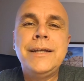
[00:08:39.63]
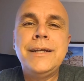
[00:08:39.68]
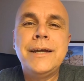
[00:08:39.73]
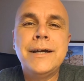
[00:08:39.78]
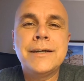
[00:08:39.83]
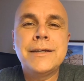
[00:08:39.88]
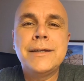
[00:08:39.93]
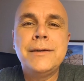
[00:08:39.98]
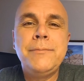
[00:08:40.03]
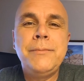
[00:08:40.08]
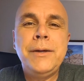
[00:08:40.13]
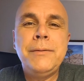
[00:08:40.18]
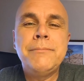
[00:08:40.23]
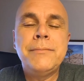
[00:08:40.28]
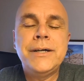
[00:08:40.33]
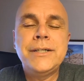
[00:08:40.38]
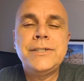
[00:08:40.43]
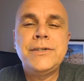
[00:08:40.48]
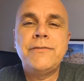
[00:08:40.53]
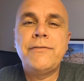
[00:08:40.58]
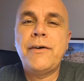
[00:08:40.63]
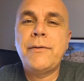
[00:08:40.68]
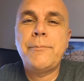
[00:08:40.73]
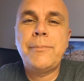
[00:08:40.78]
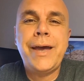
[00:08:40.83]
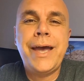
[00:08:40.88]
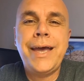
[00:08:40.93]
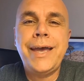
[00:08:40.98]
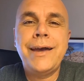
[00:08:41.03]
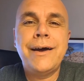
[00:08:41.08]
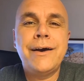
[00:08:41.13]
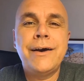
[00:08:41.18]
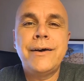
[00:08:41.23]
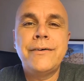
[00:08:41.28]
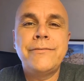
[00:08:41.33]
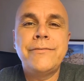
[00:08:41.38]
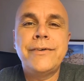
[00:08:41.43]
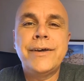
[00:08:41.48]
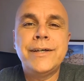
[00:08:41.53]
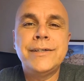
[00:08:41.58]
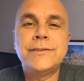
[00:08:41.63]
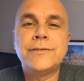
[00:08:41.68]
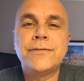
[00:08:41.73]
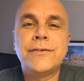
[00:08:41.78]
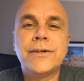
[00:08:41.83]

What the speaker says: not going to be much of a payoff as